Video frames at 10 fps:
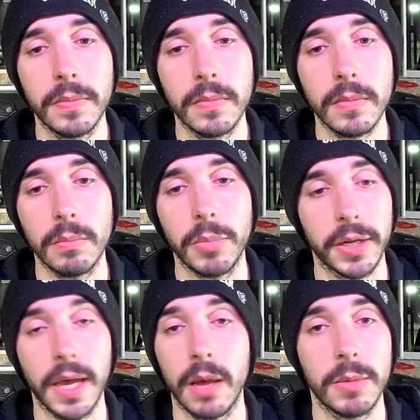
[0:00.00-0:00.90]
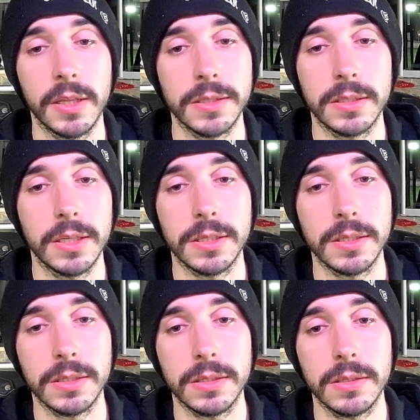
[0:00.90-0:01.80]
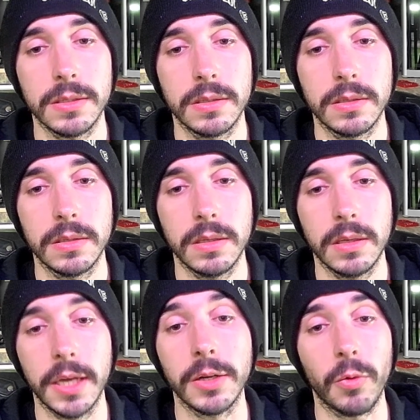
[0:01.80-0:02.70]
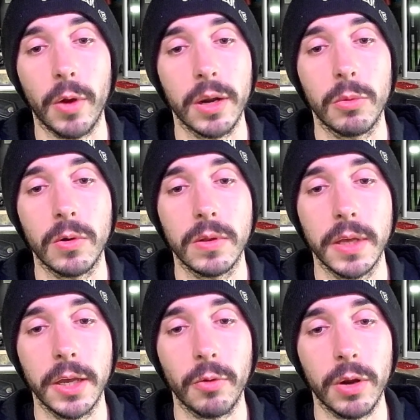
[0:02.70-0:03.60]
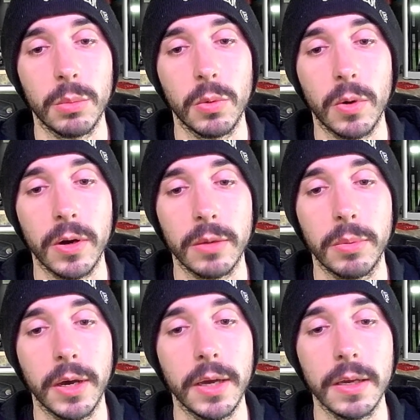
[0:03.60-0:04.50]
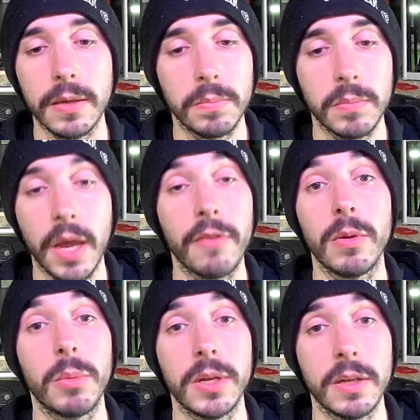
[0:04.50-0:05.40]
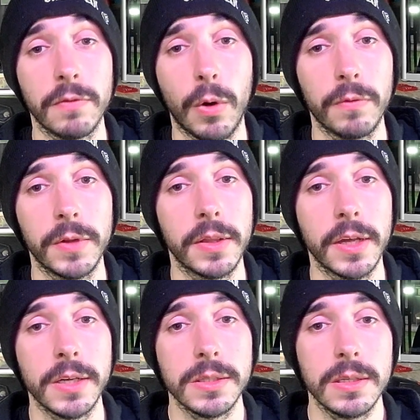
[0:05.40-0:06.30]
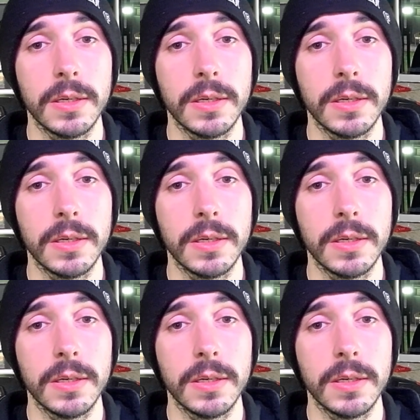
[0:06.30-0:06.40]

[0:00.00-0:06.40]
But yeah, I mean, this is incredible work by everybody involved in this.